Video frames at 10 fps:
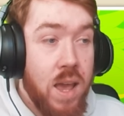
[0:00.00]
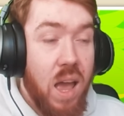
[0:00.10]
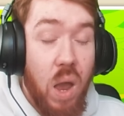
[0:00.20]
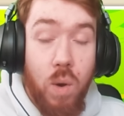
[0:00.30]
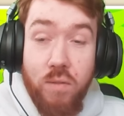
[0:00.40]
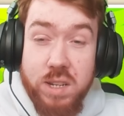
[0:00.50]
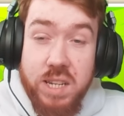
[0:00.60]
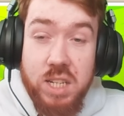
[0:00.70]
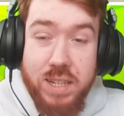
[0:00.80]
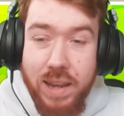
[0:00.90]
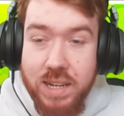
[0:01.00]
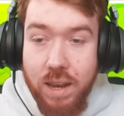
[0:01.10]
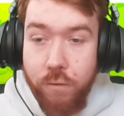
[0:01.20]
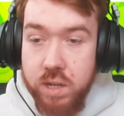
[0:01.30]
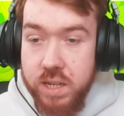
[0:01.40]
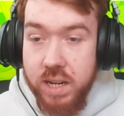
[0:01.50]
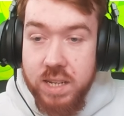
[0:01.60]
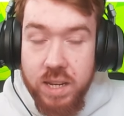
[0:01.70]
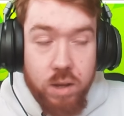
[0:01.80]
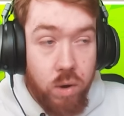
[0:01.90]
However, since she is level
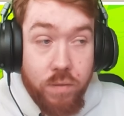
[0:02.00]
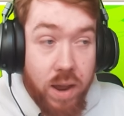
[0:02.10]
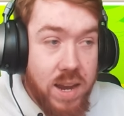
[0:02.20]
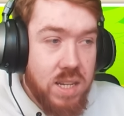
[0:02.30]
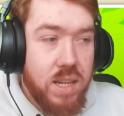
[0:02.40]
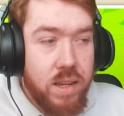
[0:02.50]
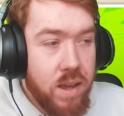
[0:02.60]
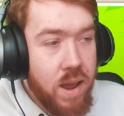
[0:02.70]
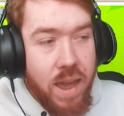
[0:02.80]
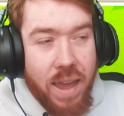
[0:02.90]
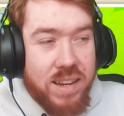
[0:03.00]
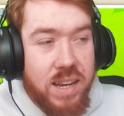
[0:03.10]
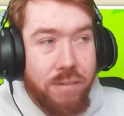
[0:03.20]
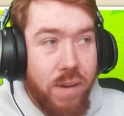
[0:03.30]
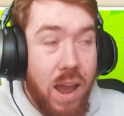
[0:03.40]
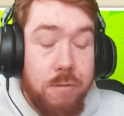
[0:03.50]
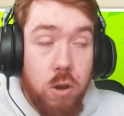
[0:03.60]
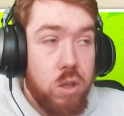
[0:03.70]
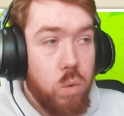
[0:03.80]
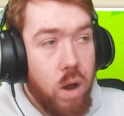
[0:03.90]
60 or level 80, SA5,
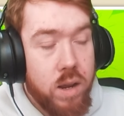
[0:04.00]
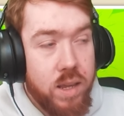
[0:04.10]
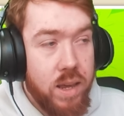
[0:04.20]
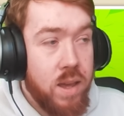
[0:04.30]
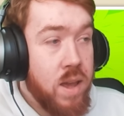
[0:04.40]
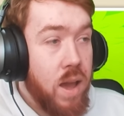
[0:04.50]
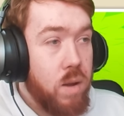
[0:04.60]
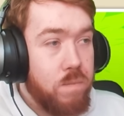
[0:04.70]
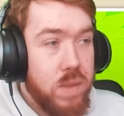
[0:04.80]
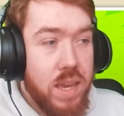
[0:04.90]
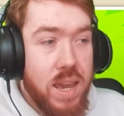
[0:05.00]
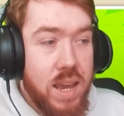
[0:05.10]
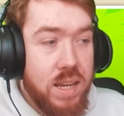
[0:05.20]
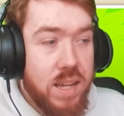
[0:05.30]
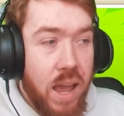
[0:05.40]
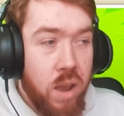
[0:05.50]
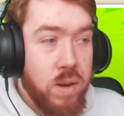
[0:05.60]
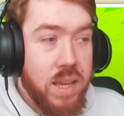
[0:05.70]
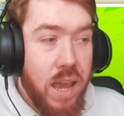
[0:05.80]
no UR gear, I only